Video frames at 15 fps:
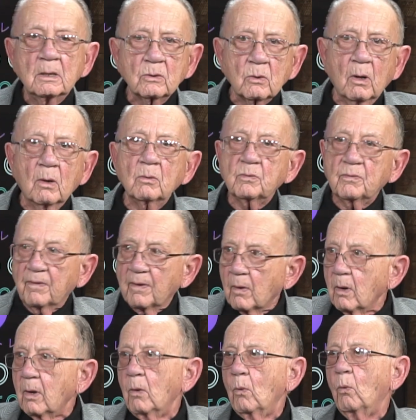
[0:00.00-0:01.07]
So I was
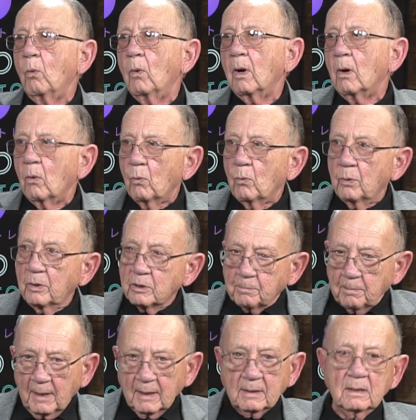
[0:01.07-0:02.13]
very well
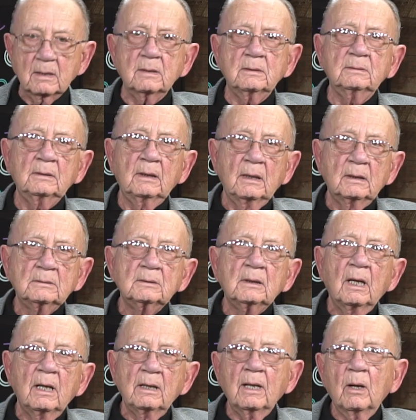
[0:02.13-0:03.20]
respected.
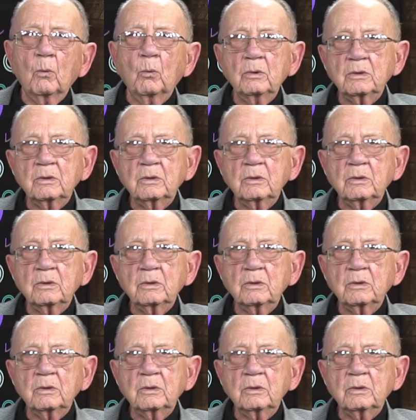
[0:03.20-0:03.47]
And that was